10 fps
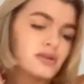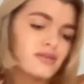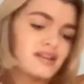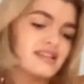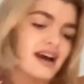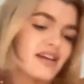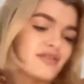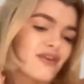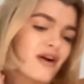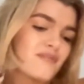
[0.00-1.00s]
were the ones that
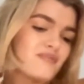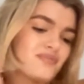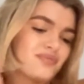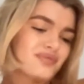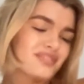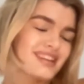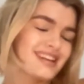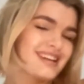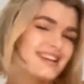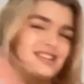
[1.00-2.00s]
from
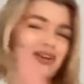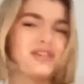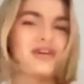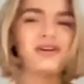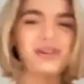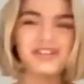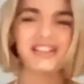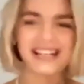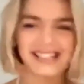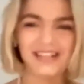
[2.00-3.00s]
sort of the
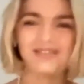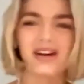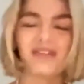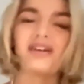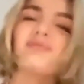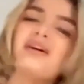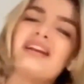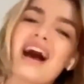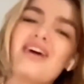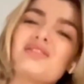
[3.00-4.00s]
OGs that I work with, but
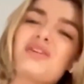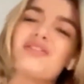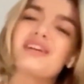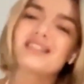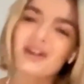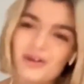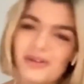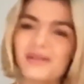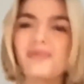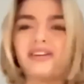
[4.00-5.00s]
now sort of as an
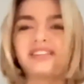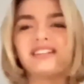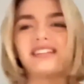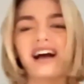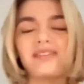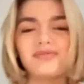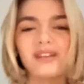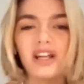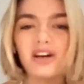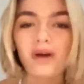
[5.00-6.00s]
older model, I
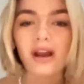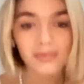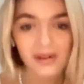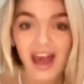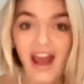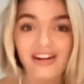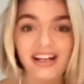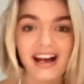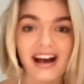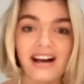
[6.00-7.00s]
love working with
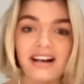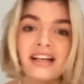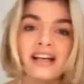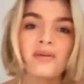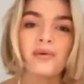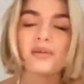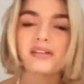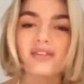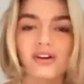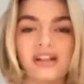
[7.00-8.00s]
Erica. We always
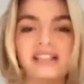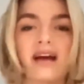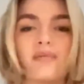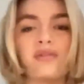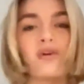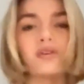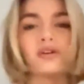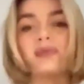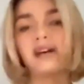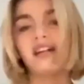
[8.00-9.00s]
have a great time. We've also
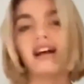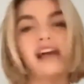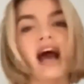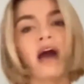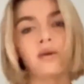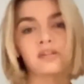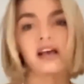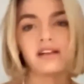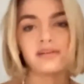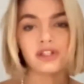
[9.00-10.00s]
built that
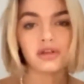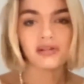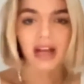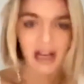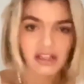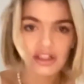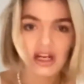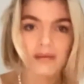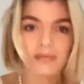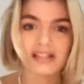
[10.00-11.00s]
outside of shoot
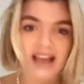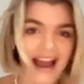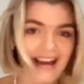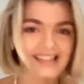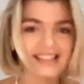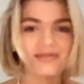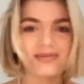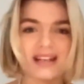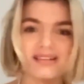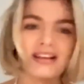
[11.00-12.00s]
relationship. We text,
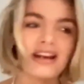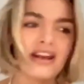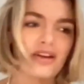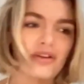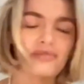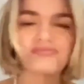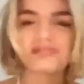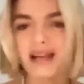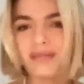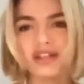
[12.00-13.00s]
we, you know,
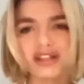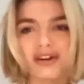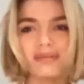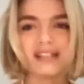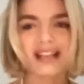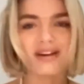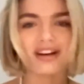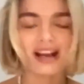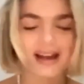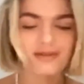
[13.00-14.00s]
keep each other up to date on
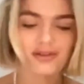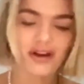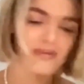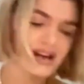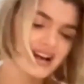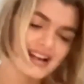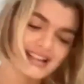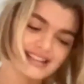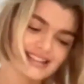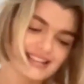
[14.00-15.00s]
our life drama, and